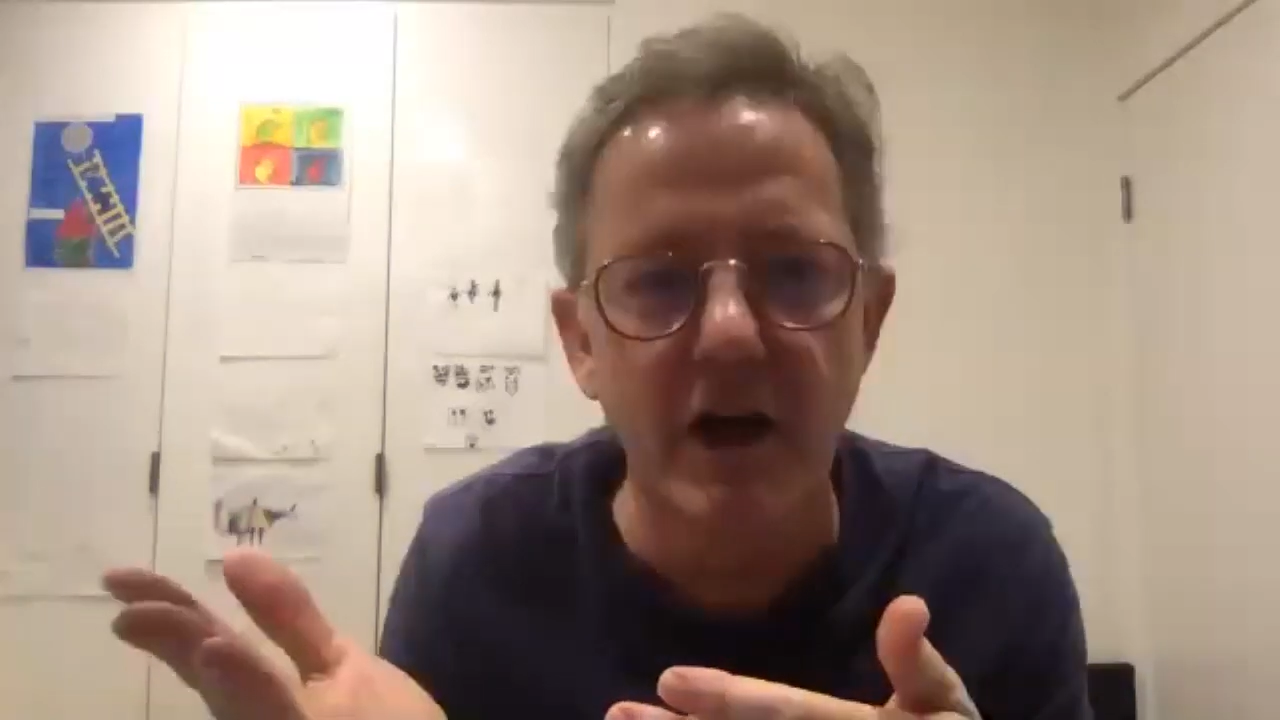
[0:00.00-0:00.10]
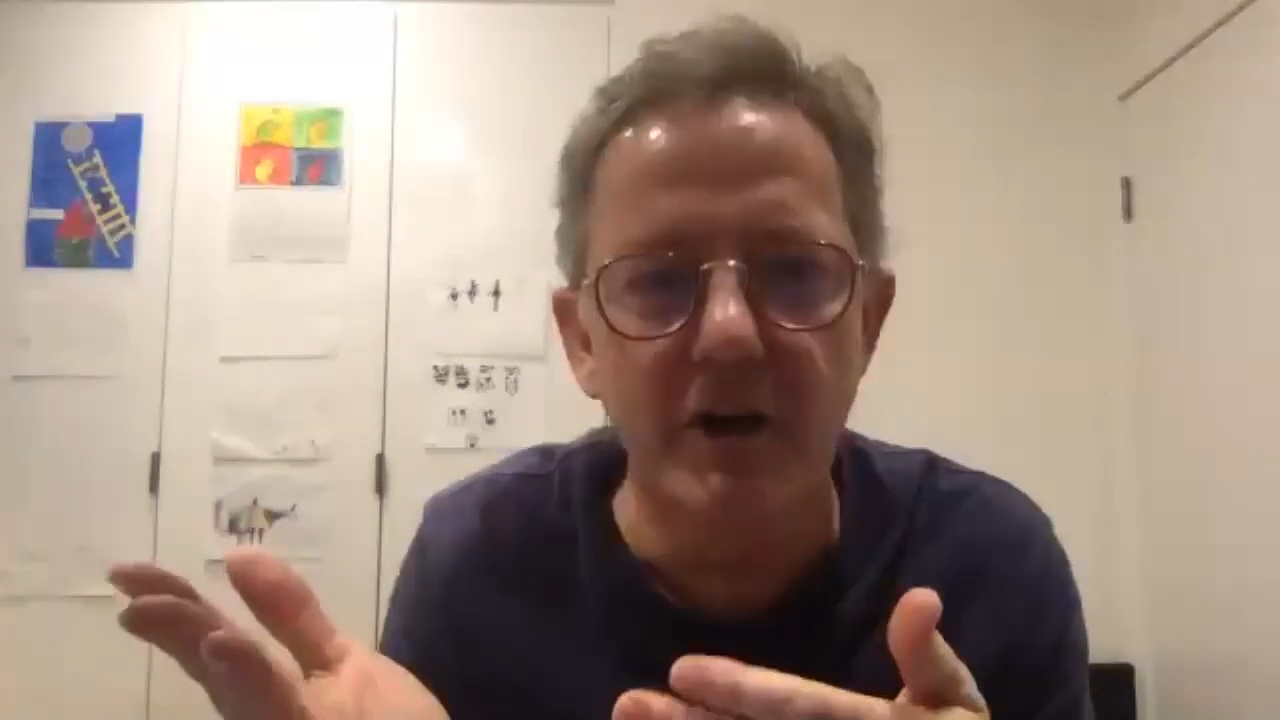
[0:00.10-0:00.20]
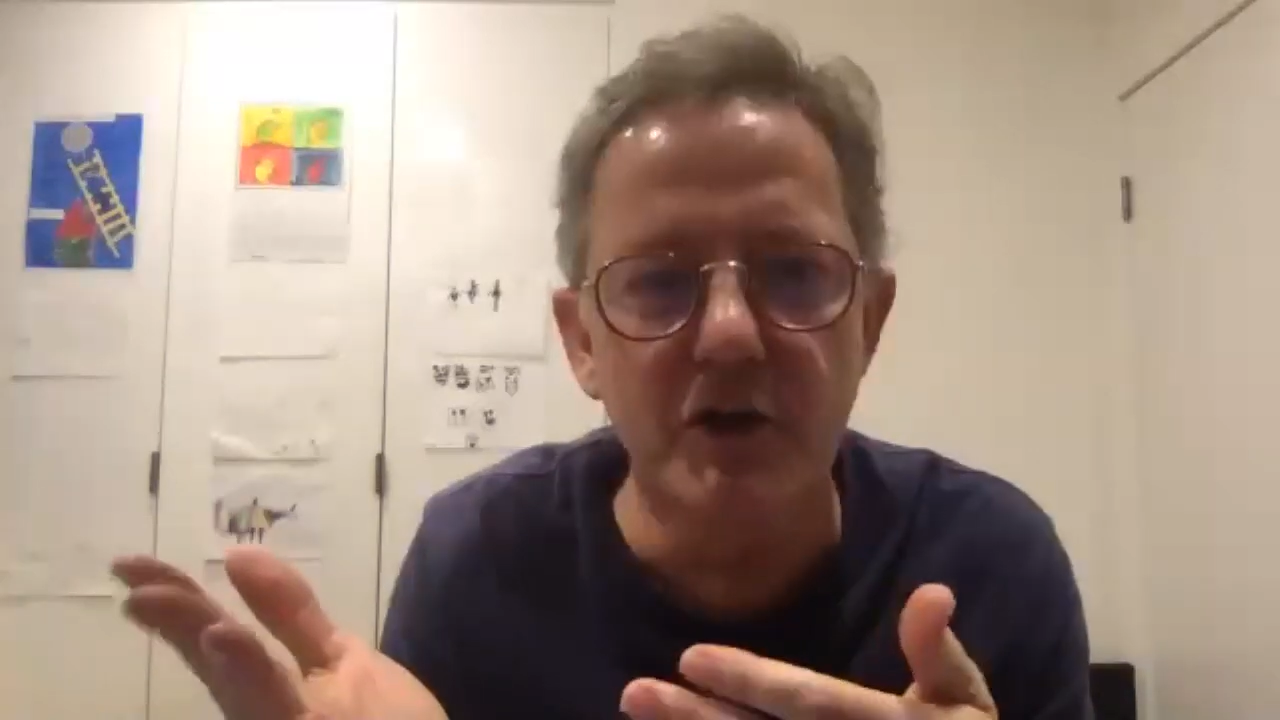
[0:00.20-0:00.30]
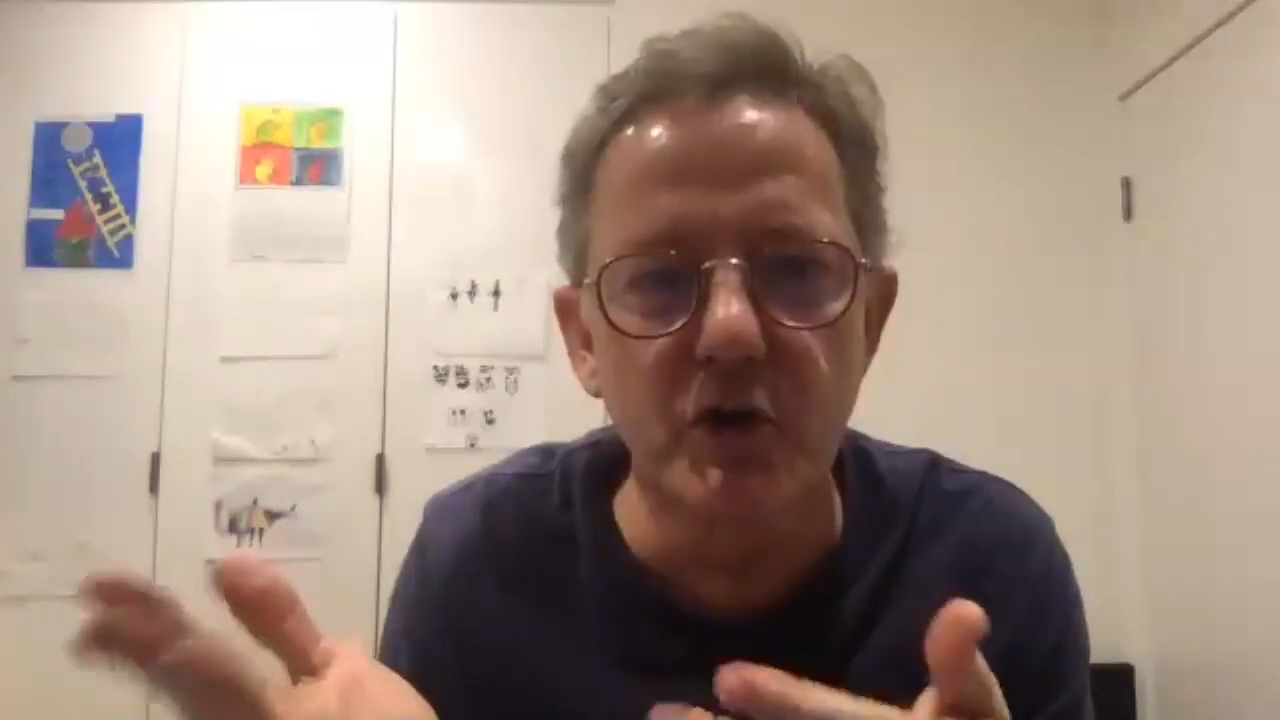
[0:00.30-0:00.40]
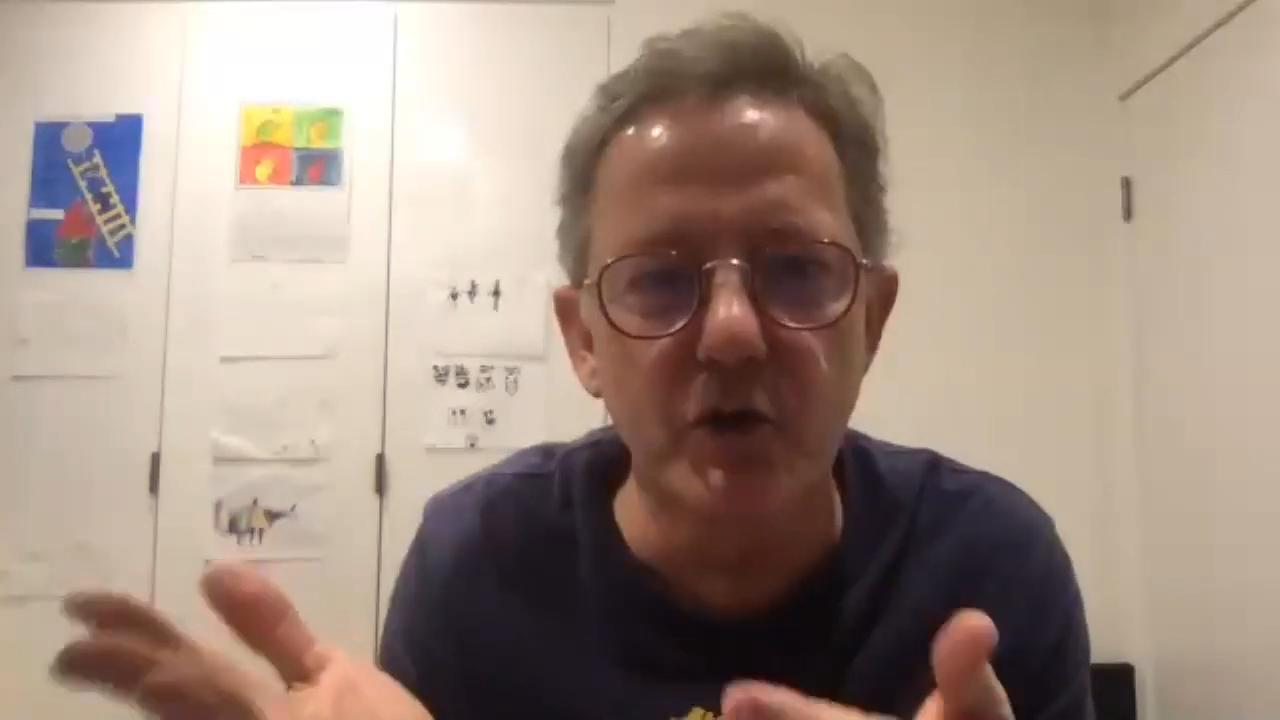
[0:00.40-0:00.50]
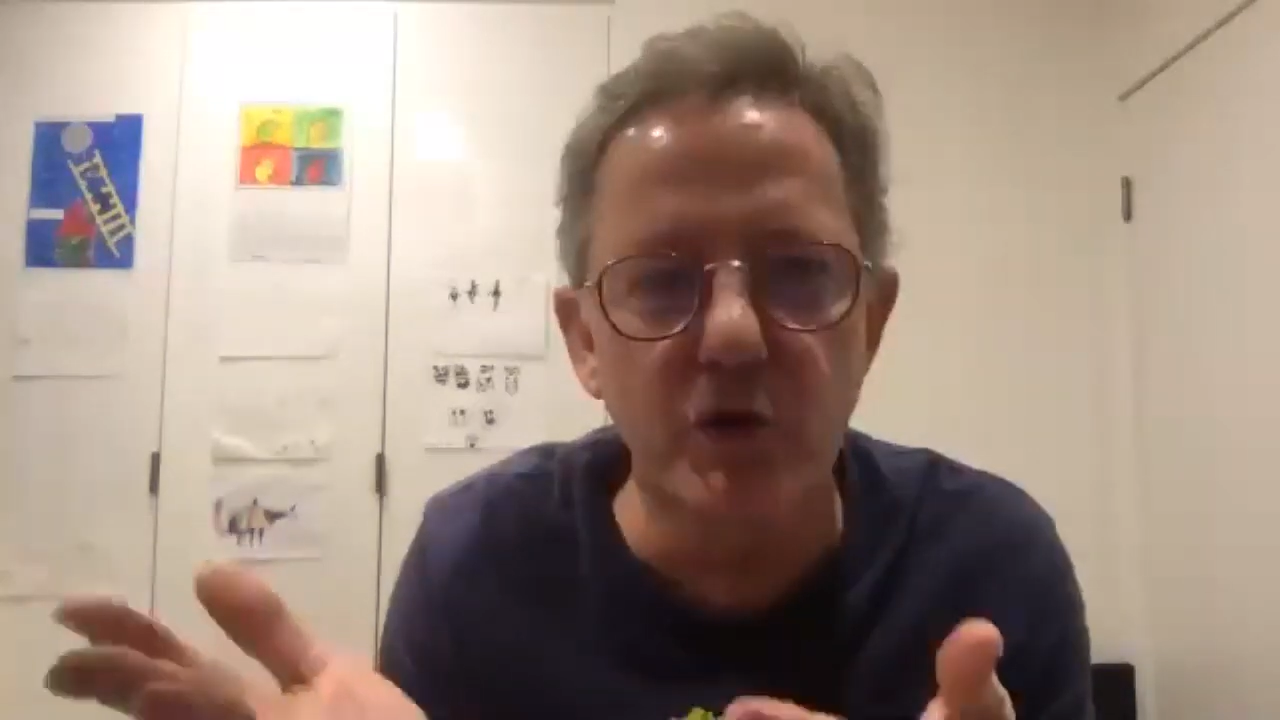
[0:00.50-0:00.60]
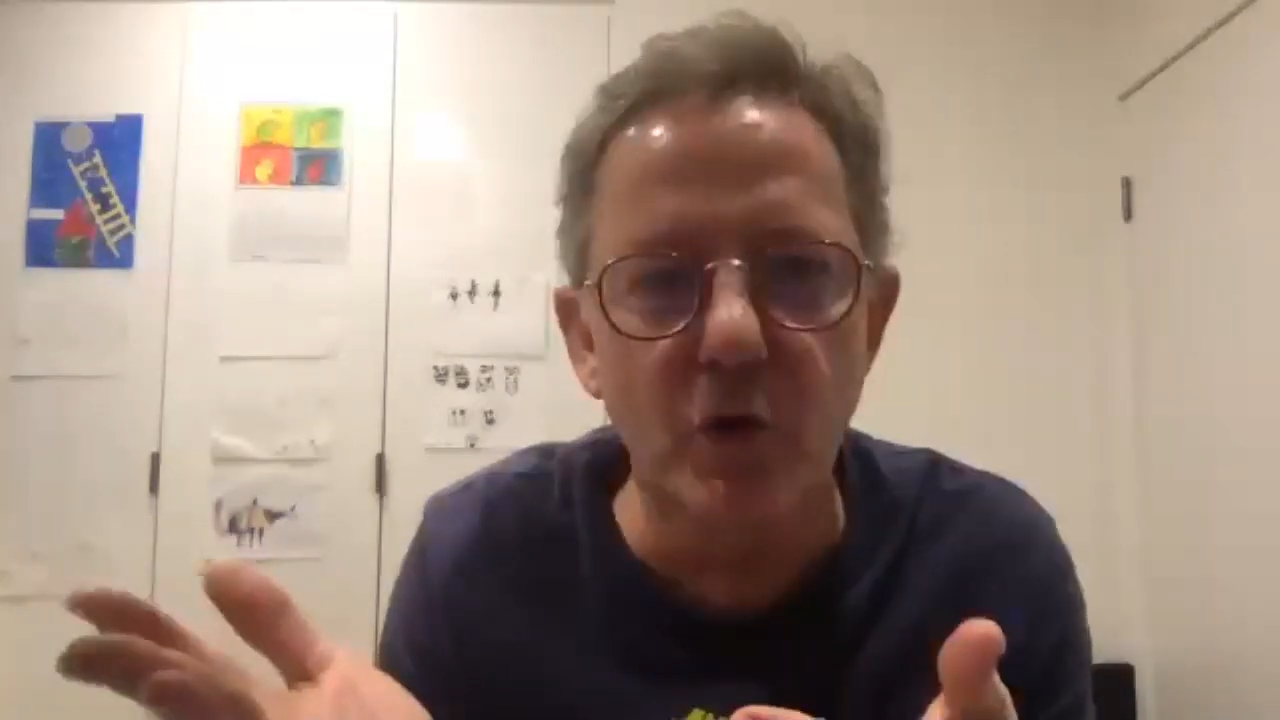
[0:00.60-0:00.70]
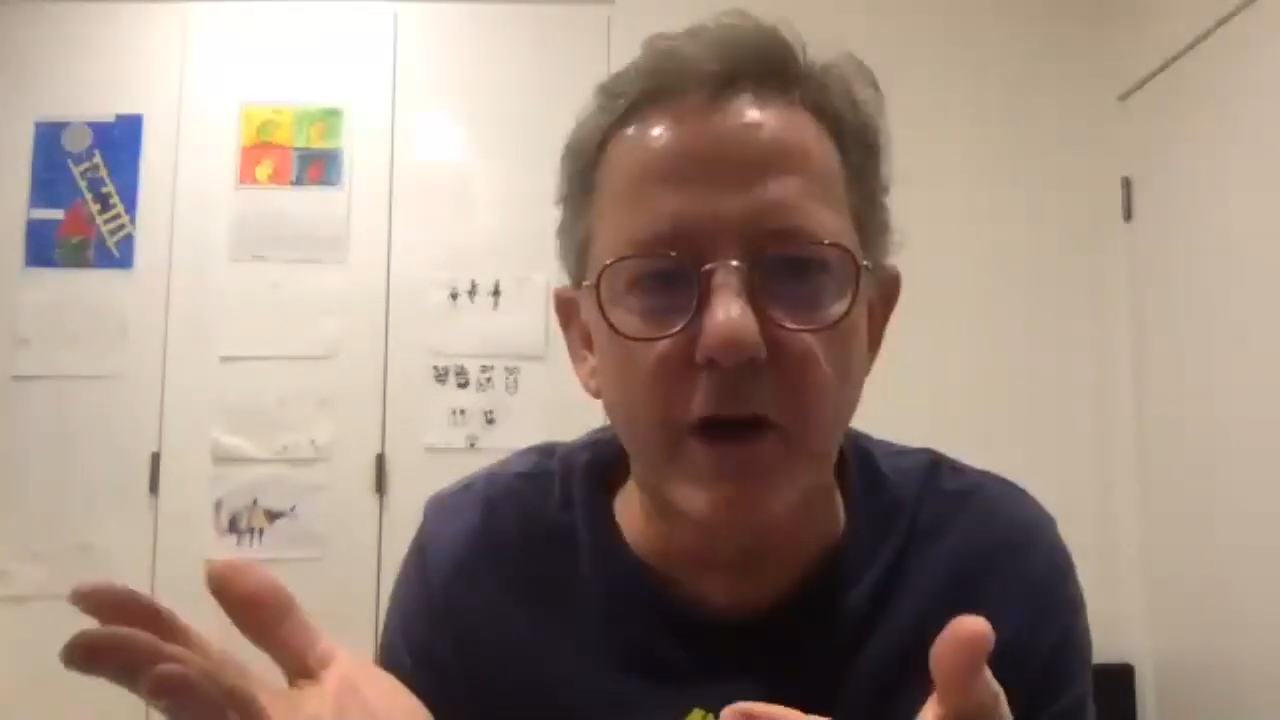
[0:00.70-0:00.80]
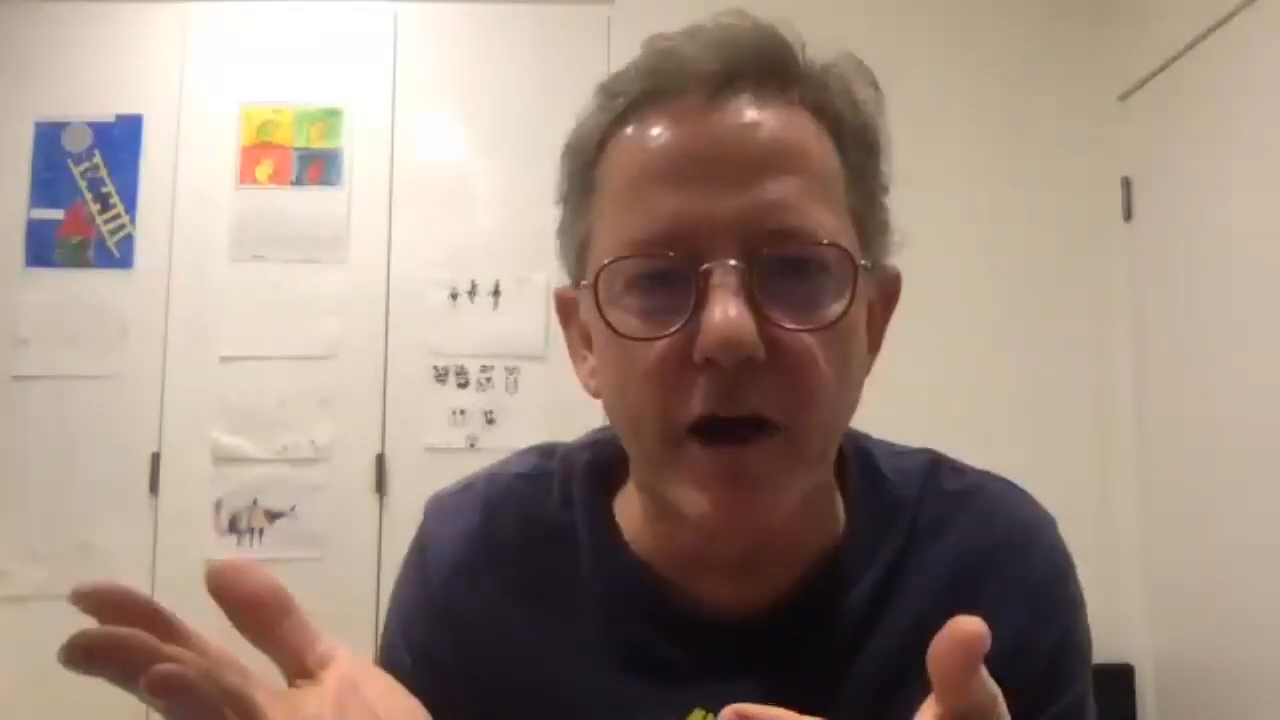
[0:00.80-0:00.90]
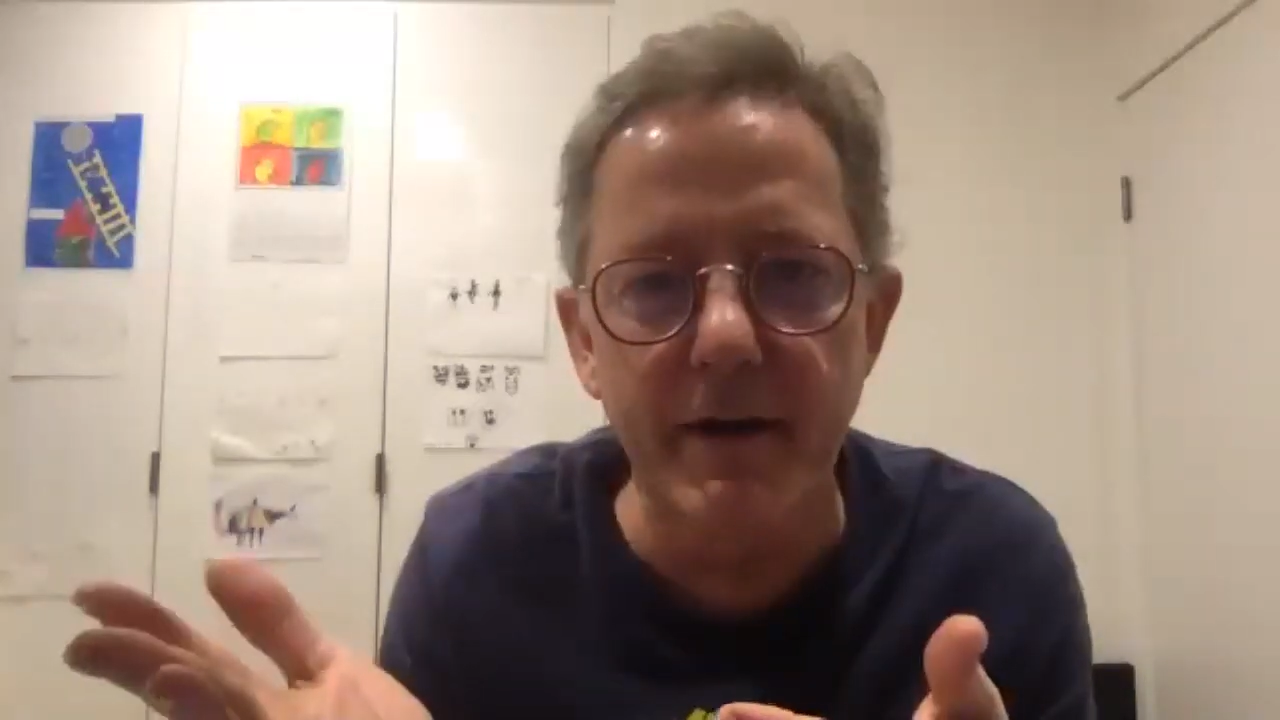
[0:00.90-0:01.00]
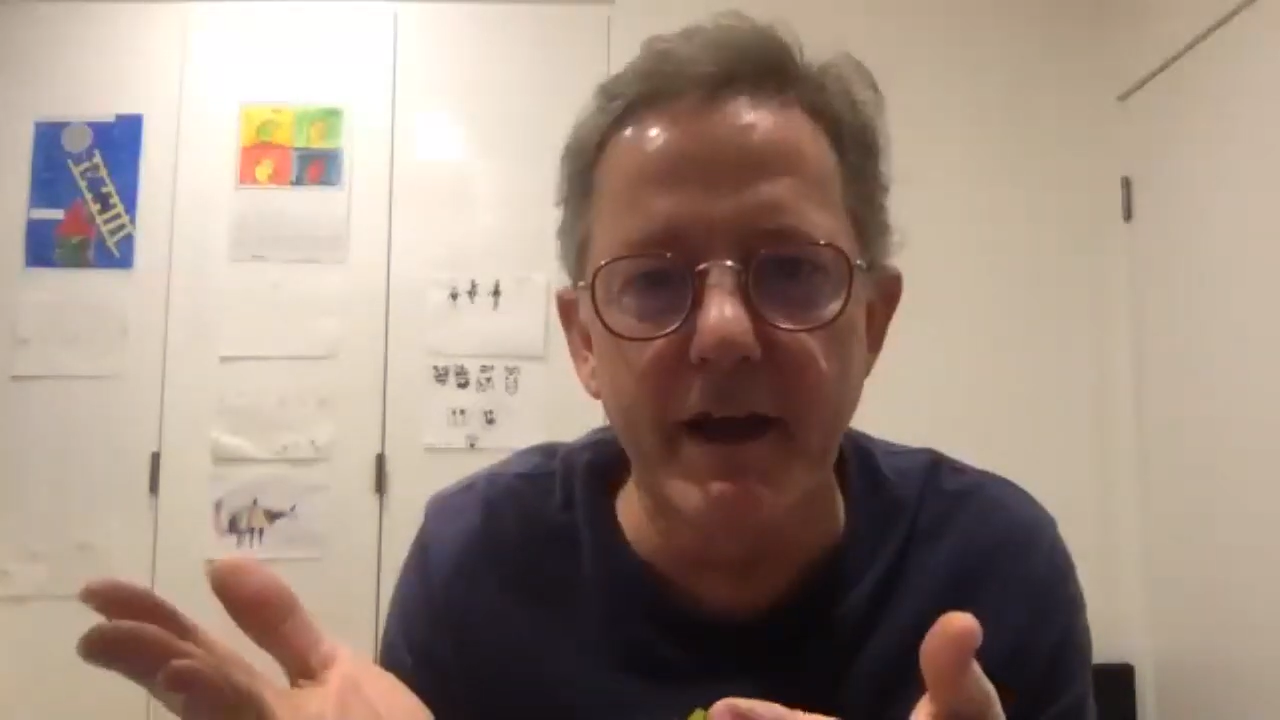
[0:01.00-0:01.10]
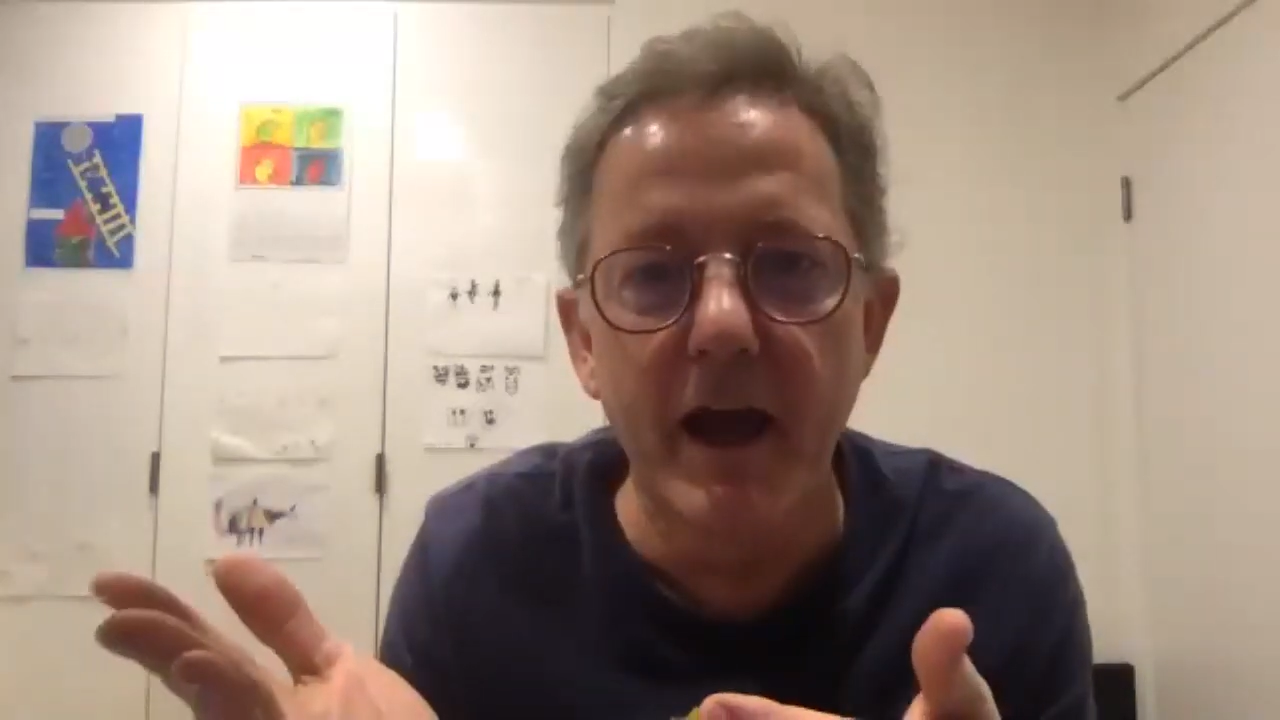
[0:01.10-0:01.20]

Google, going,